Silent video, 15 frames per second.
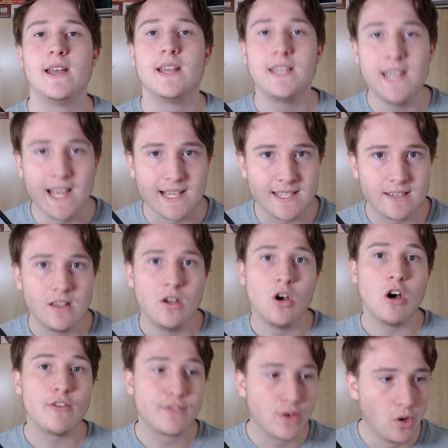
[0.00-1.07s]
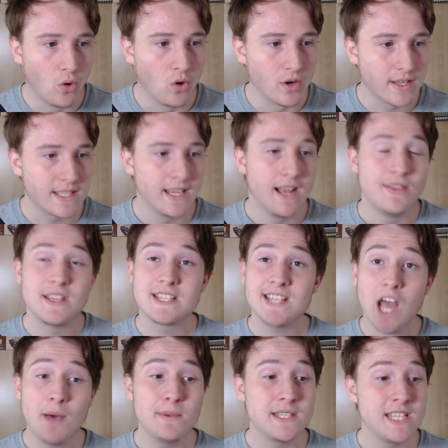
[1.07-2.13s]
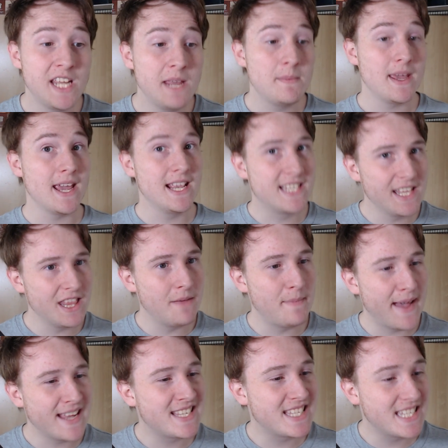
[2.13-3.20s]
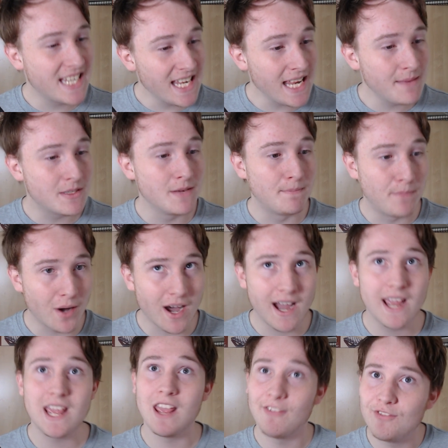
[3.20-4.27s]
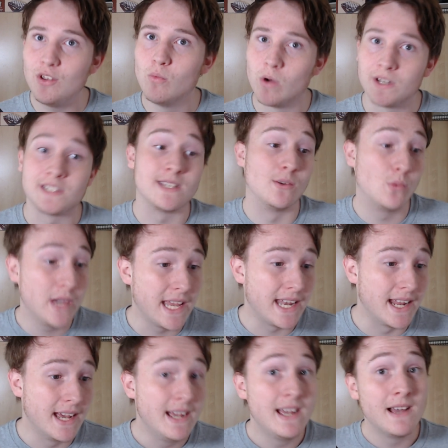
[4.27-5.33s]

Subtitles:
Yes, of course, the Sauber team isn't the best team to buy if you want to win,